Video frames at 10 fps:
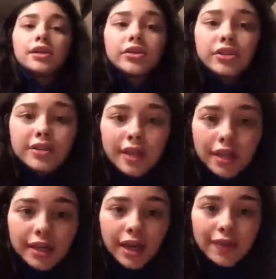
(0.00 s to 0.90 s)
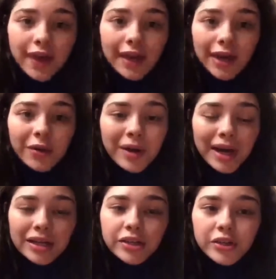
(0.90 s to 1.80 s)
just gonna cut that out,
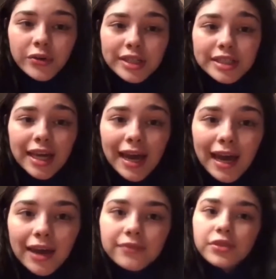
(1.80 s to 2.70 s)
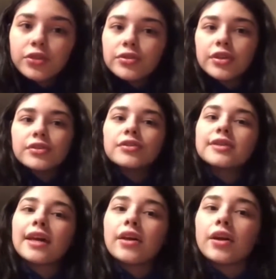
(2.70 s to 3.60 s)
and you're going to have 2 circles
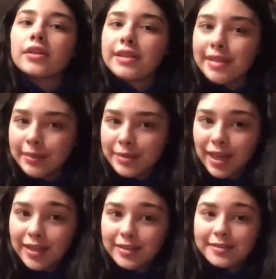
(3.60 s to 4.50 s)
that are the same size.